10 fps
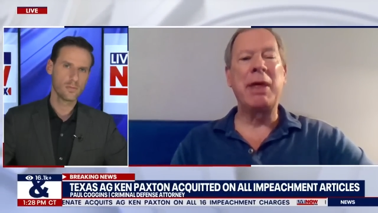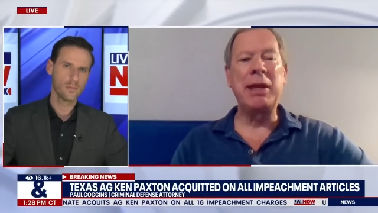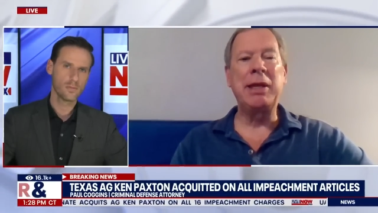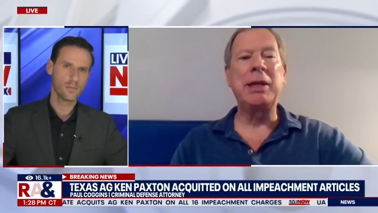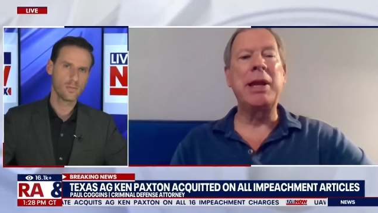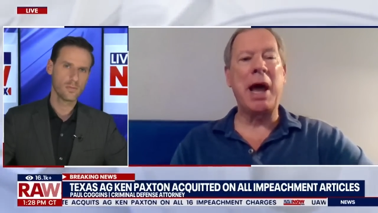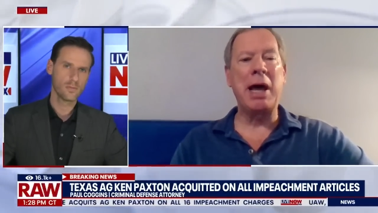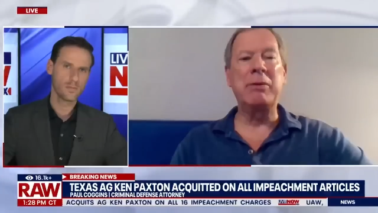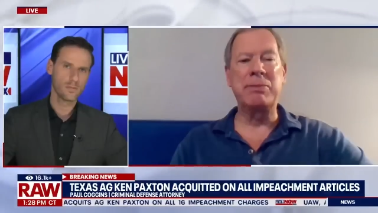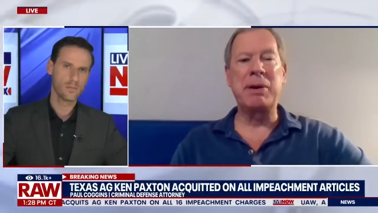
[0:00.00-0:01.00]
Speaker 1: They needed
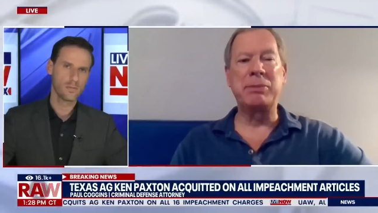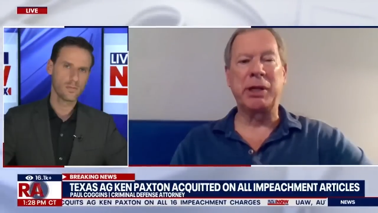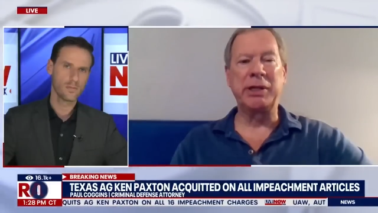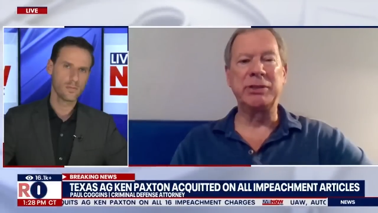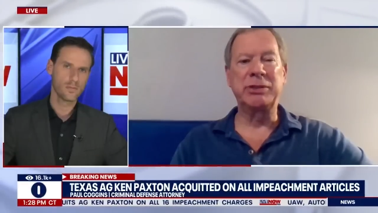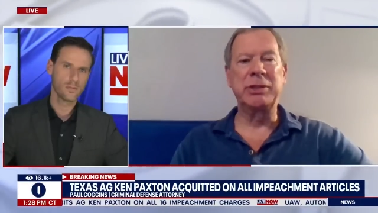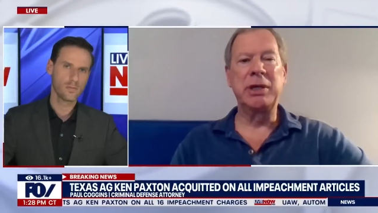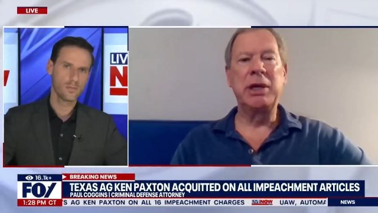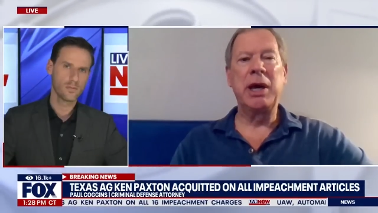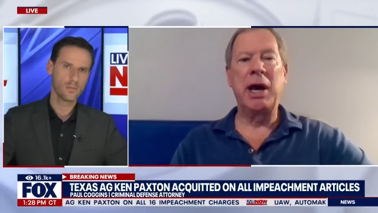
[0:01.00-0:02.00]
9 Republicans
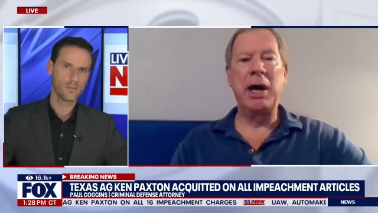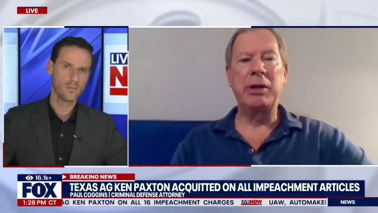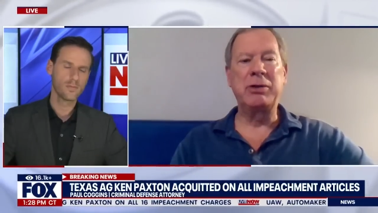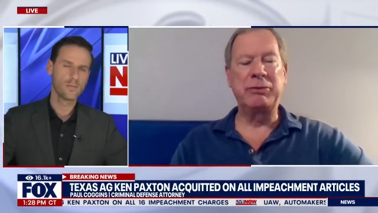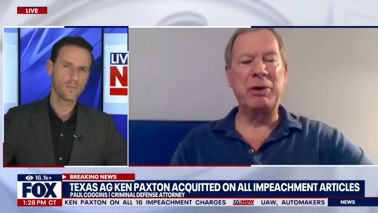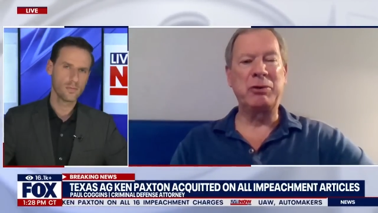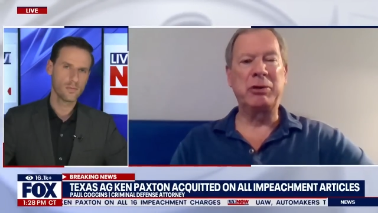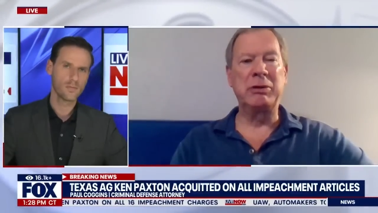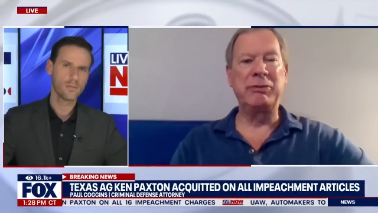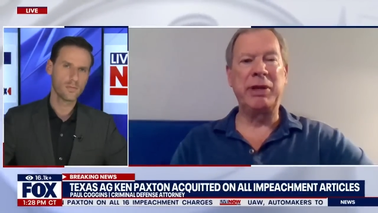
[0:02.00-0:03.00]
to vote
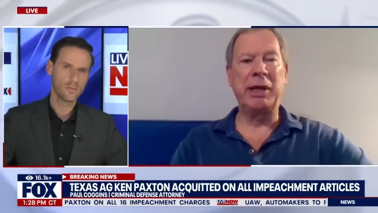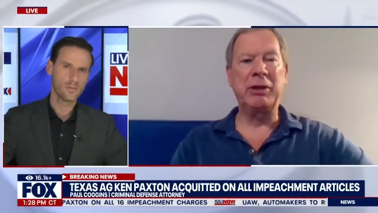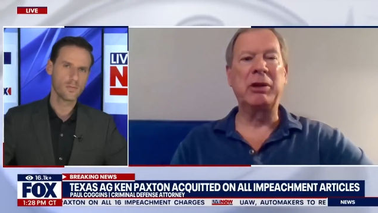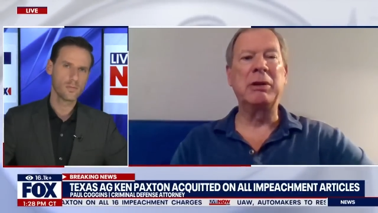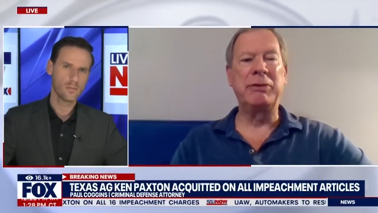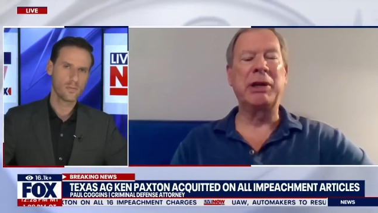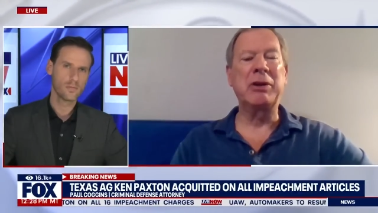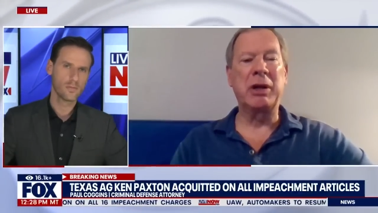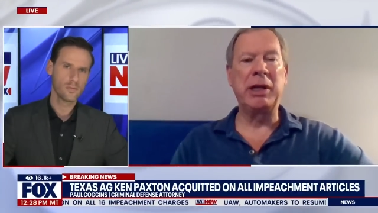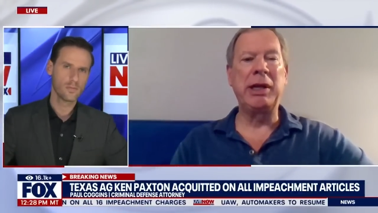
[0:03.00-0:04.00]
to
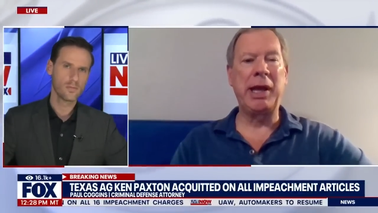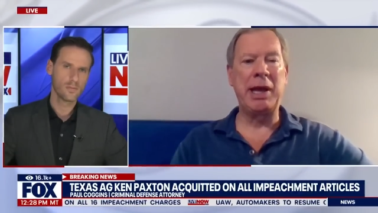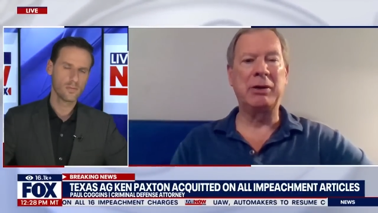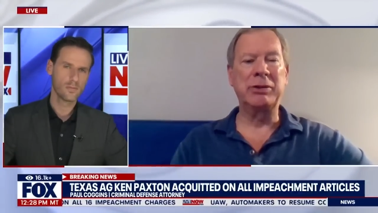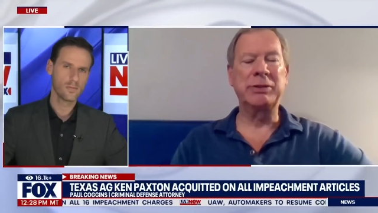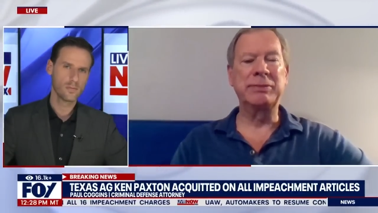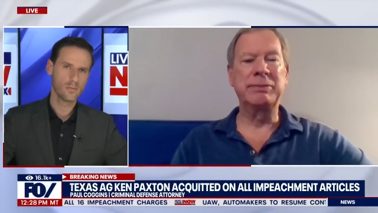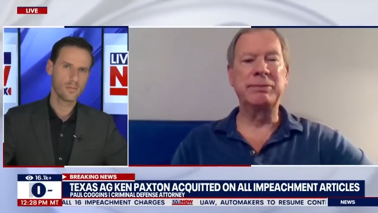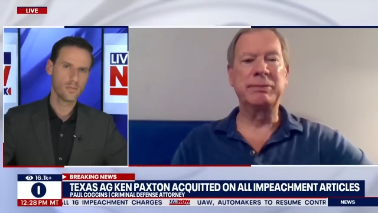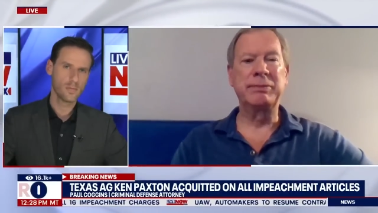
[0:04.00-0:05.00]
convict on any count.
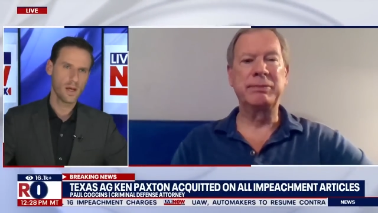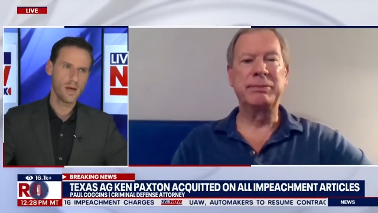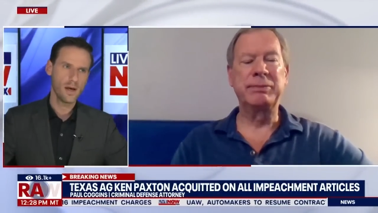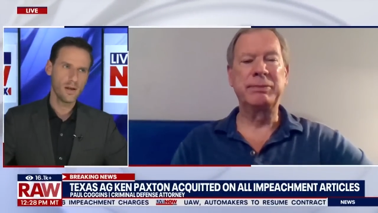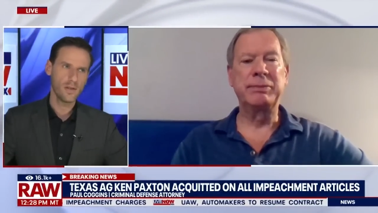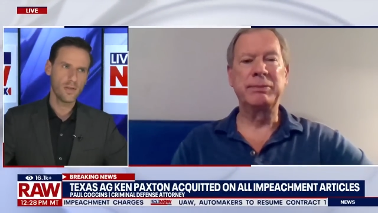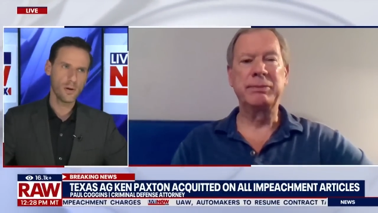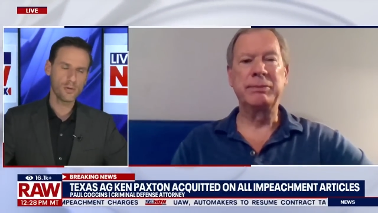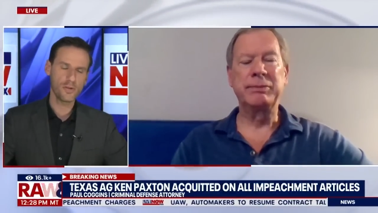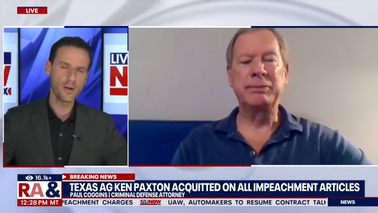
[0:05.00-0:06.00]

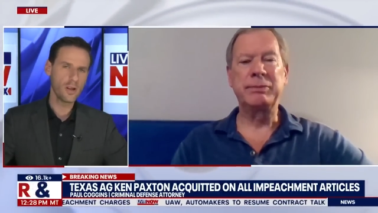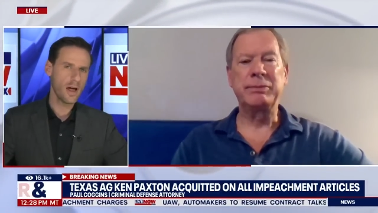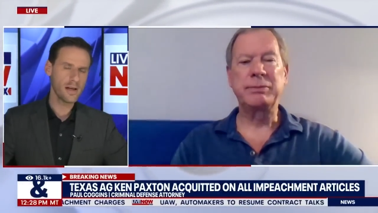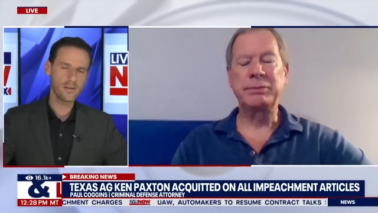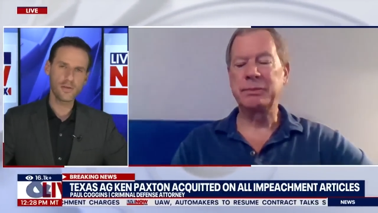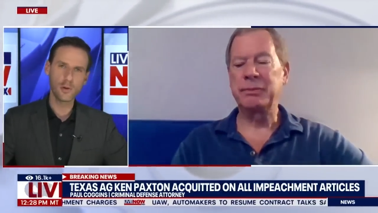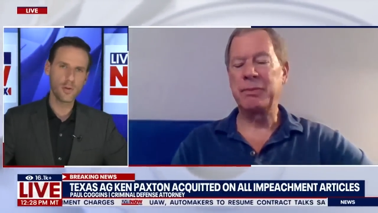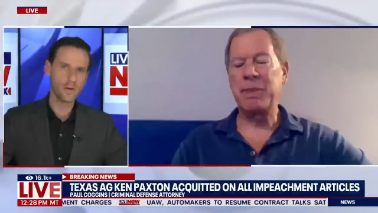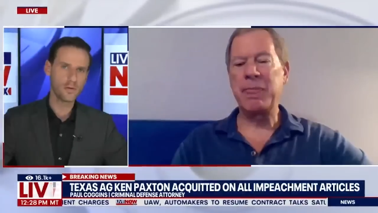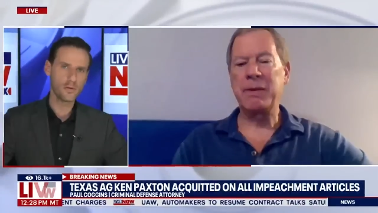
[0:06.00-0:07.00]
Speaker 2: There's a lot to
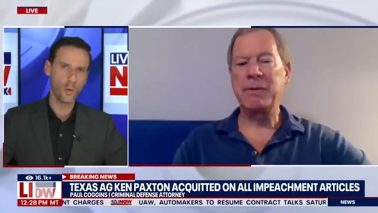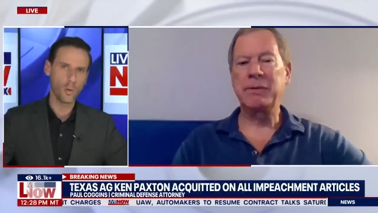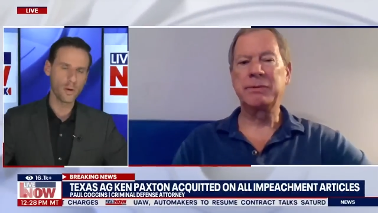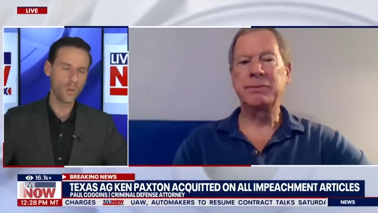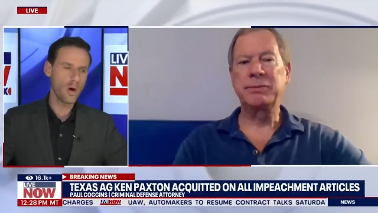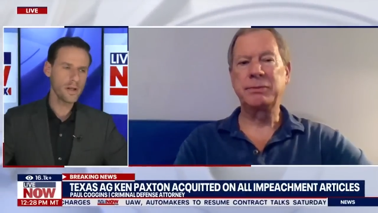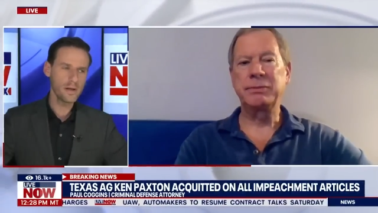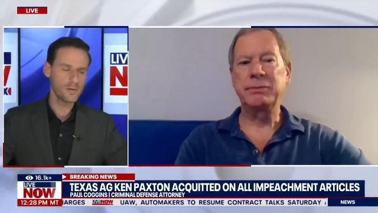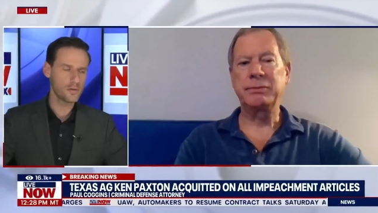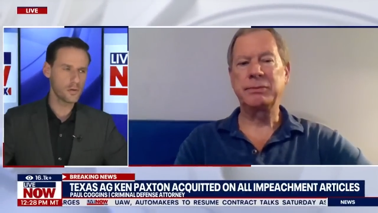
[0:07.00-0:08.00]
this story. What
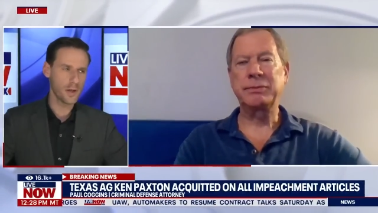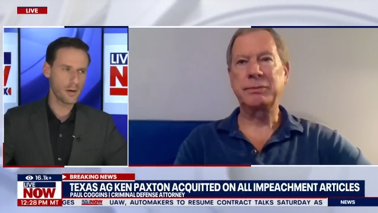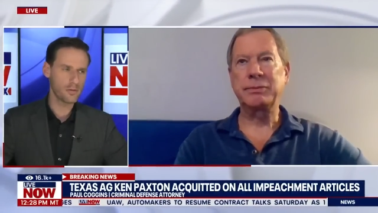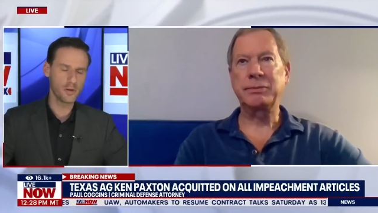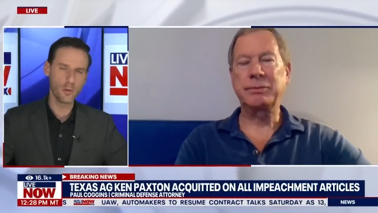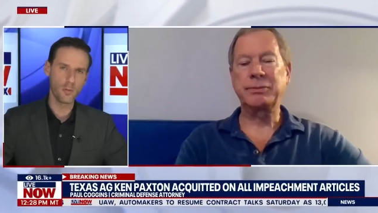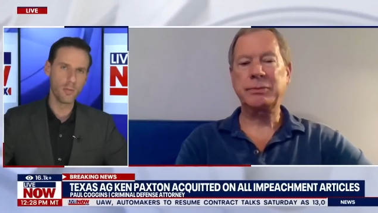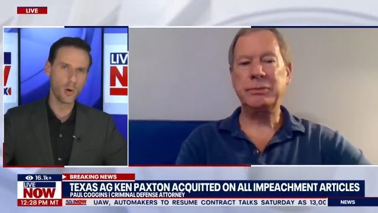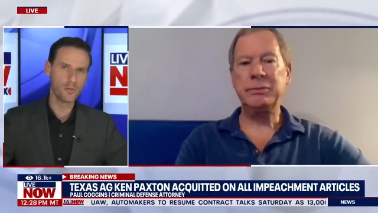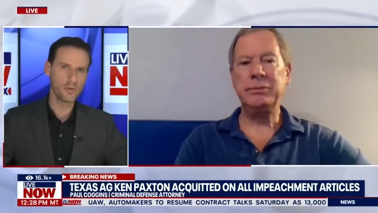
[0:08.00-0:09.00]
has stood out to you the
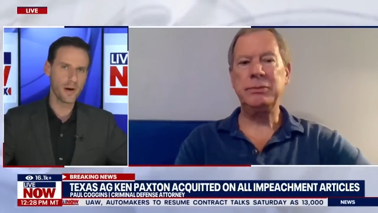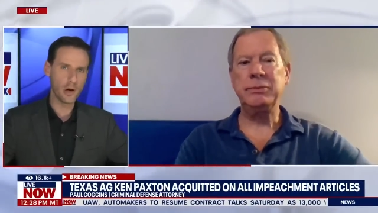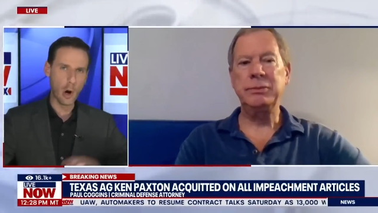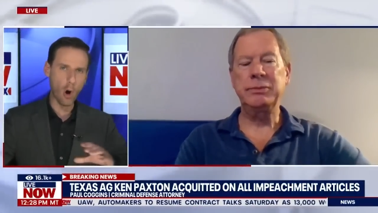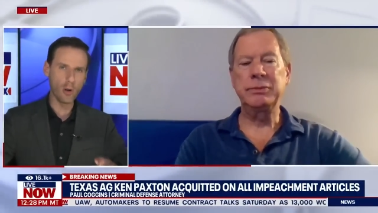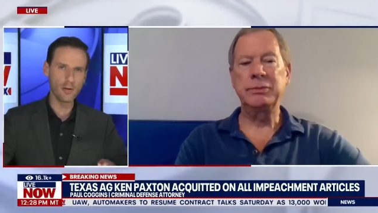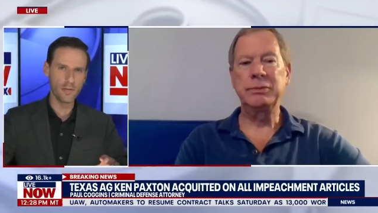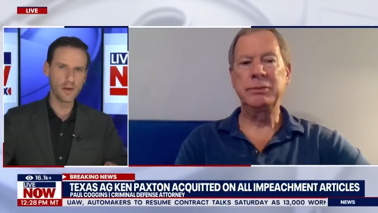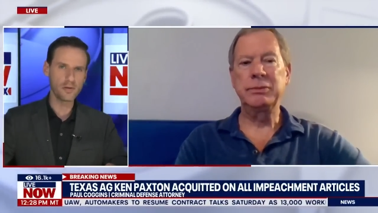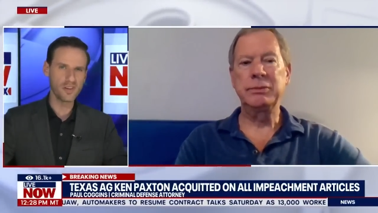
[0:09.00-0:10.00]
most about all of
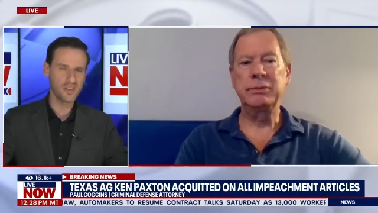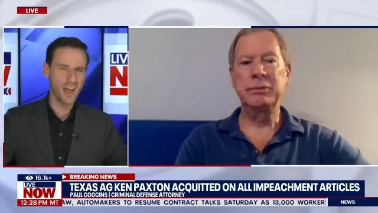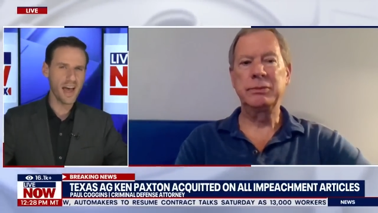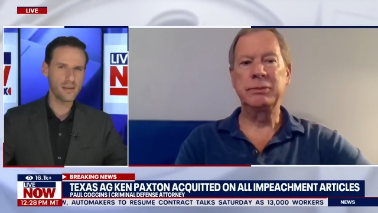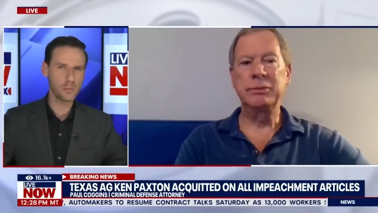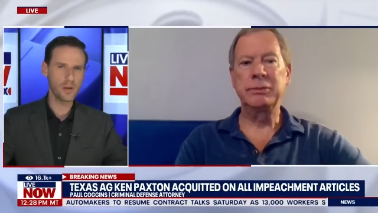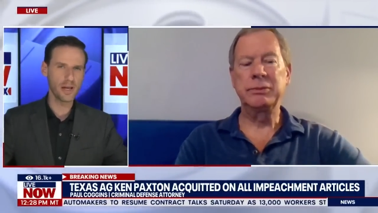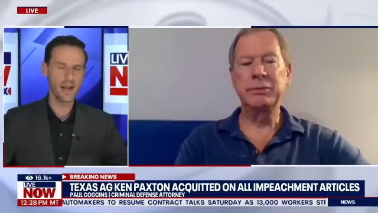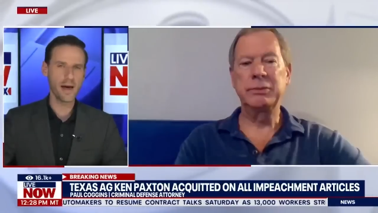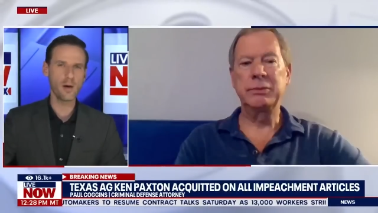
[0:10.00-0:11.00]
this as it has
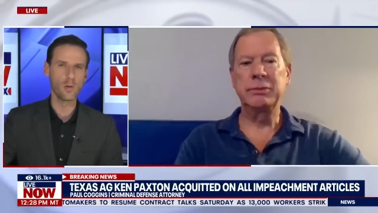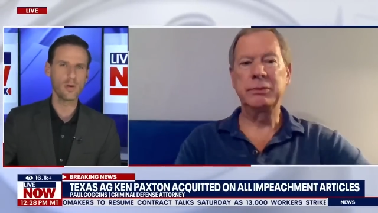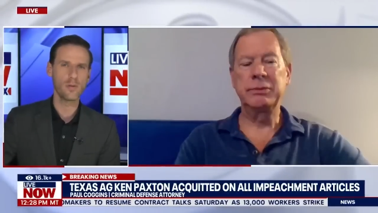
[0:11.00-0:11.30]
played out?